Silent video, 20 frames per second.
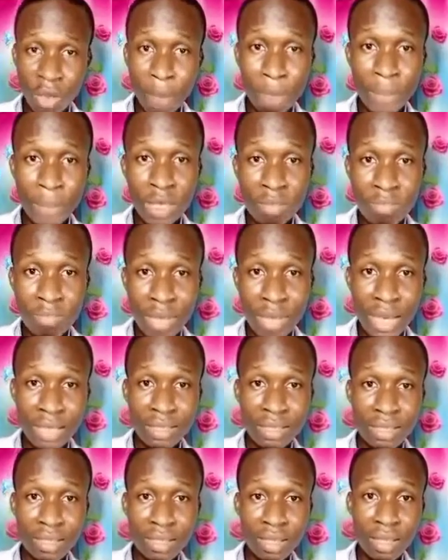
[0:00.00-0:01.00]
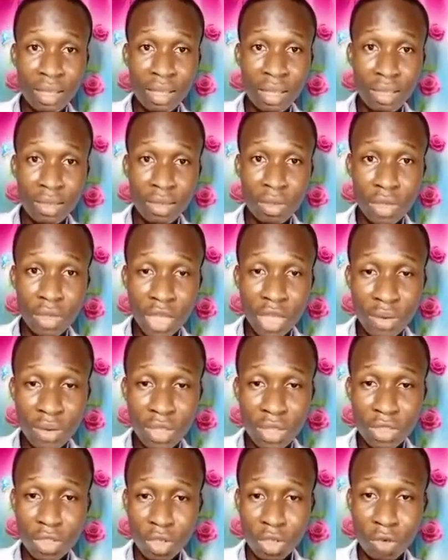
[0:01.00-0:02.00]
minimize the
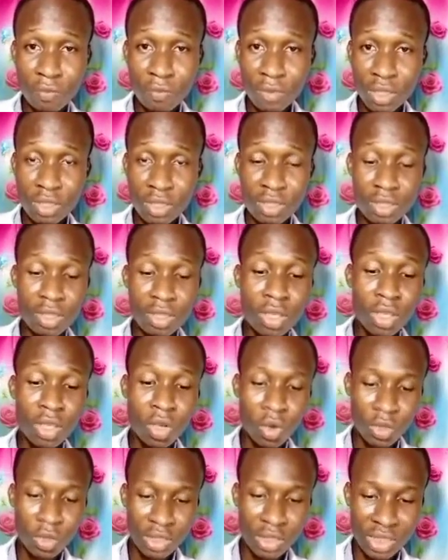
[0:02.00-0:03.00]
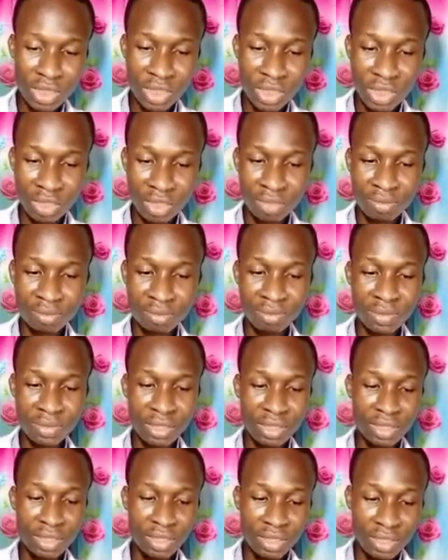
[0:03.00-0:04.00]
occurrence of this condition.
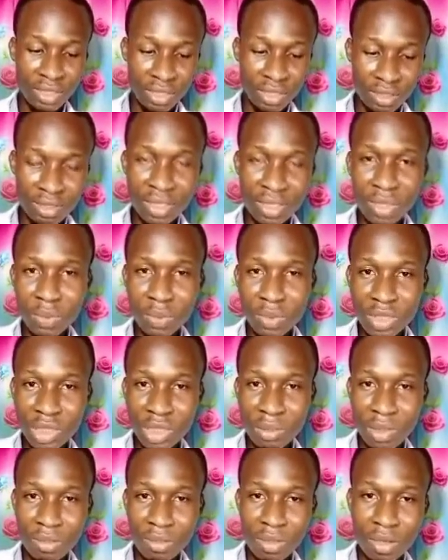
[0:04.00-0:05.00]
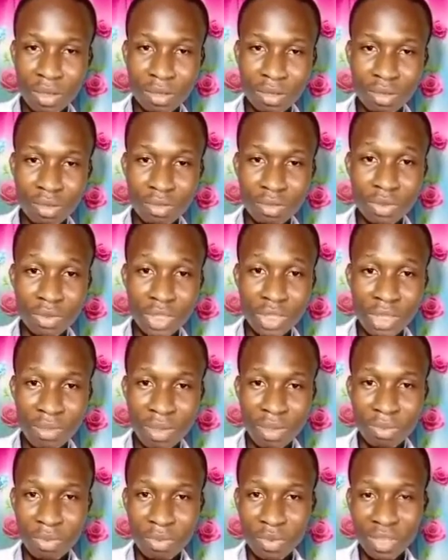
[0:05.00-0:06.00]
Then we'll sum
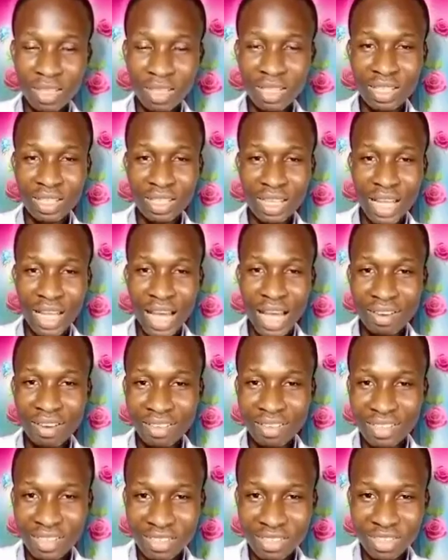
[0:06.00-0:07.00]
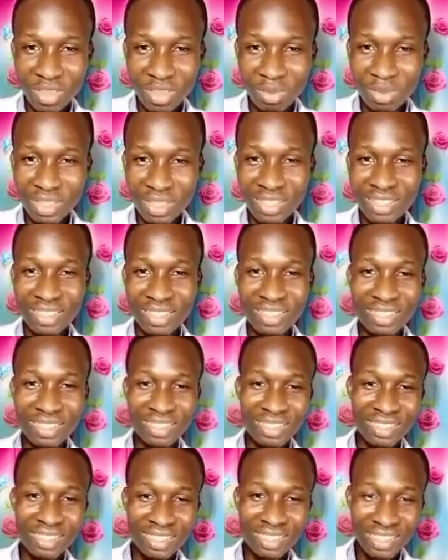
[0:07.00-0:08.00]
up with our next topic.
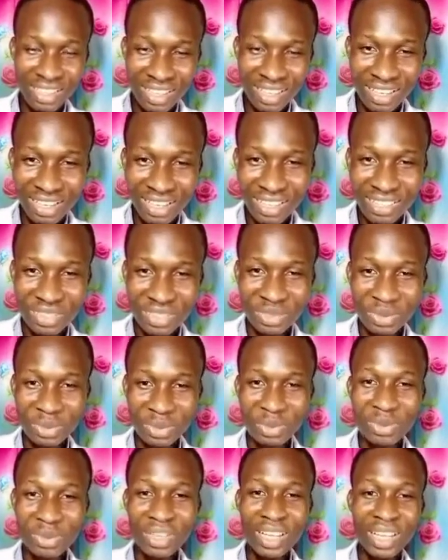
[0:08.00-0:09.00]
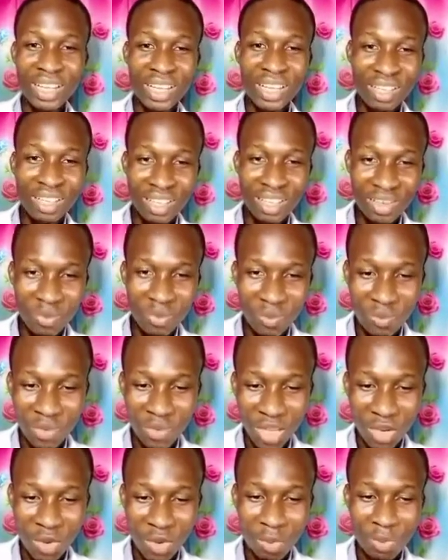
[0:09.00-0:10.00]
So we
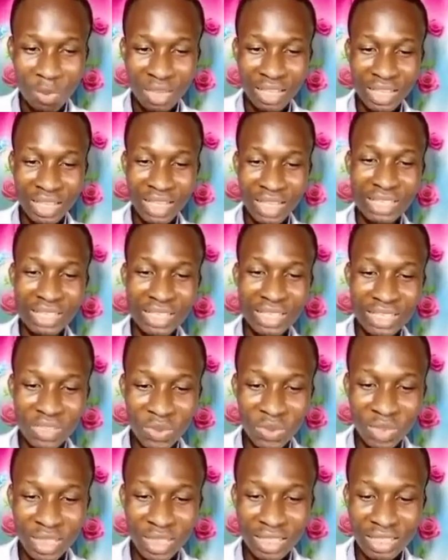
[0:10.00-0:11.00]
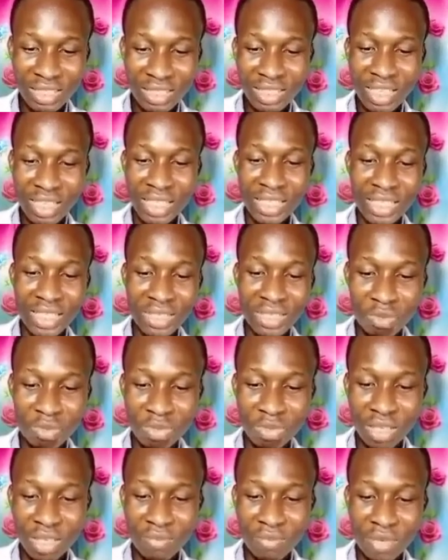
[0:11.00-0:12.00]
are hoping that today's discussion will
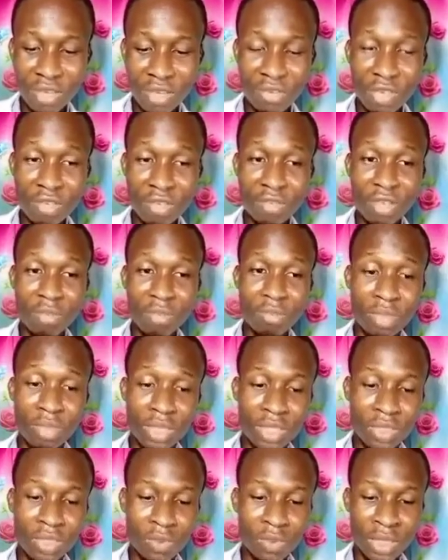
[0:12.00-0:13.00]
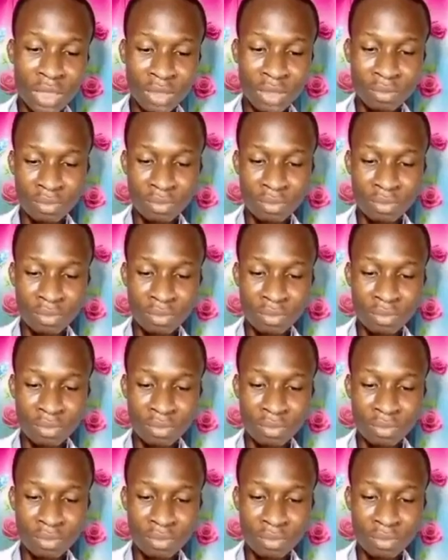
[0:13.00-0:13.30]
be a very blessed one.